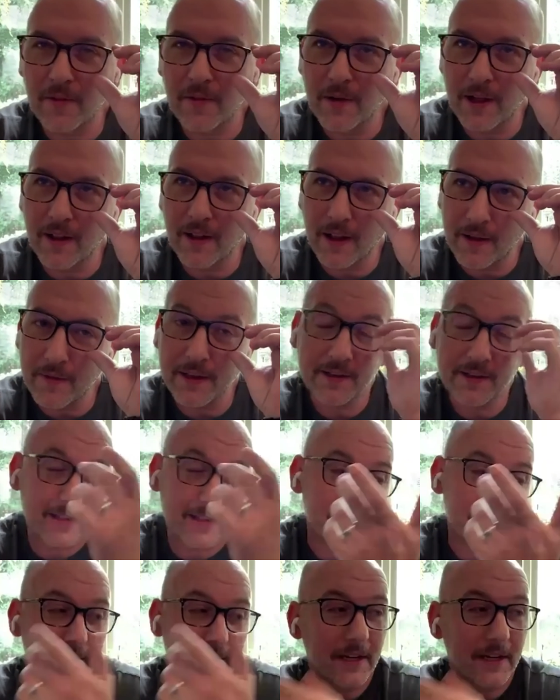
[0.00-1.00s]
well, I mean,
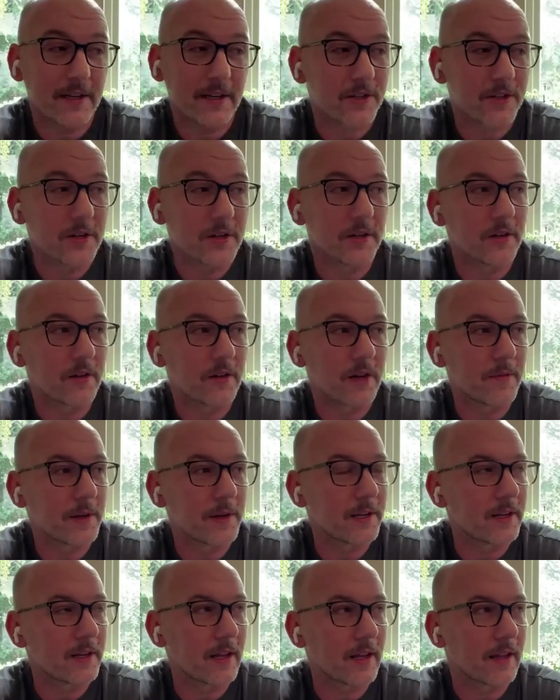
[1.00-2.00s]
it's kind of true. I
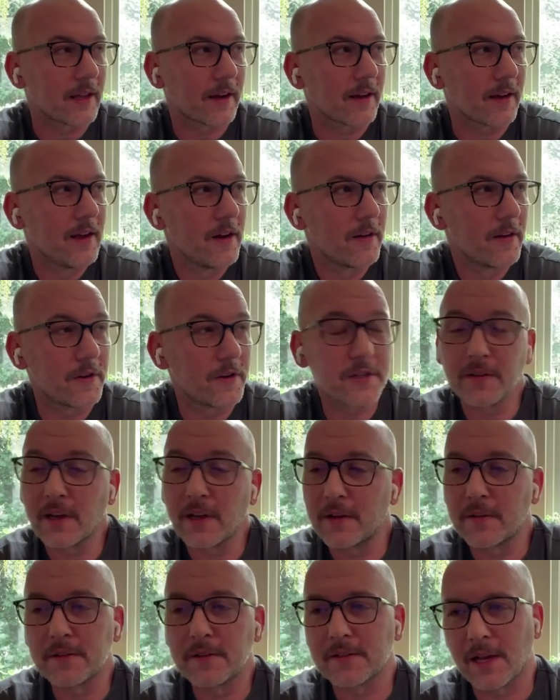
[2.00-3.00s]
mean, like, first of all,
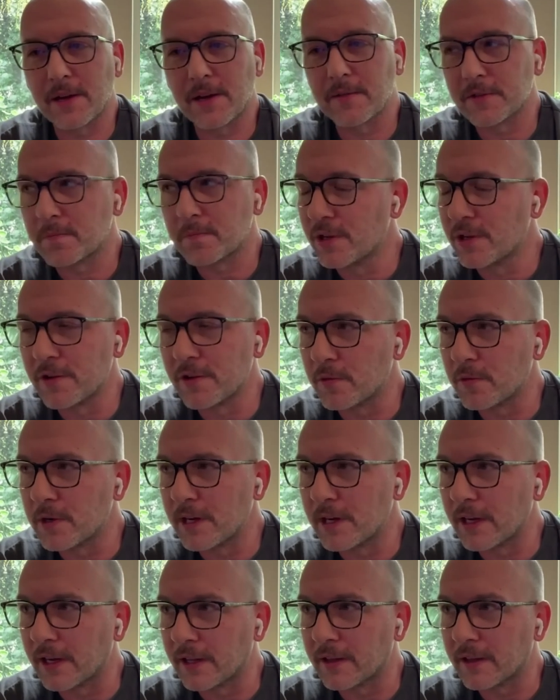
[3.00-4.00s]
I was blown
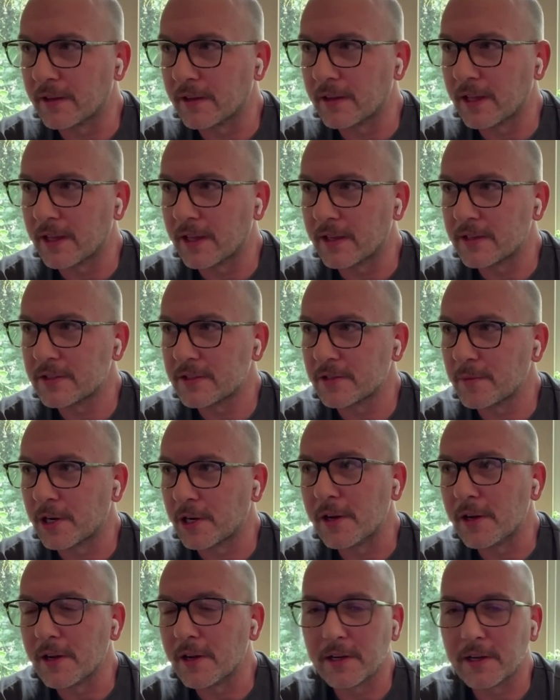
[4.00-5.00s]
away that
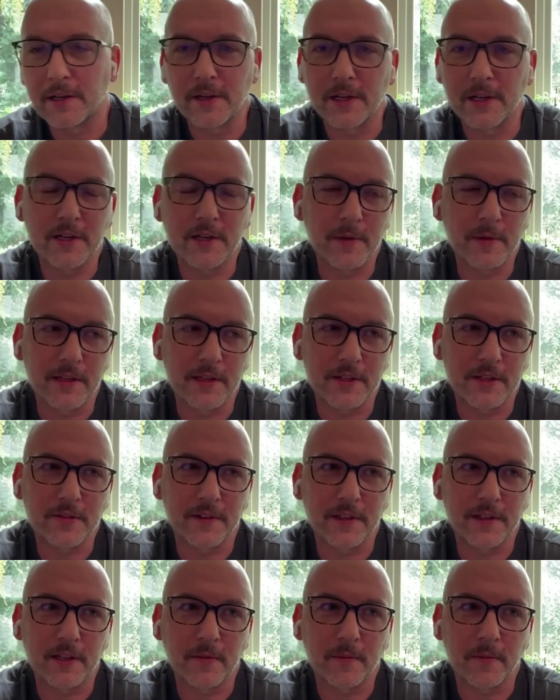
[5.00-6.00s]
Samara agreed to be in this
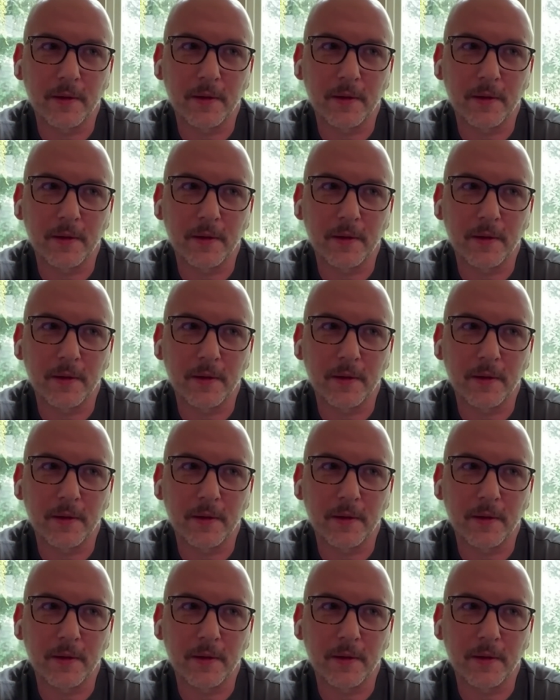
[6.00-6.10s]
film.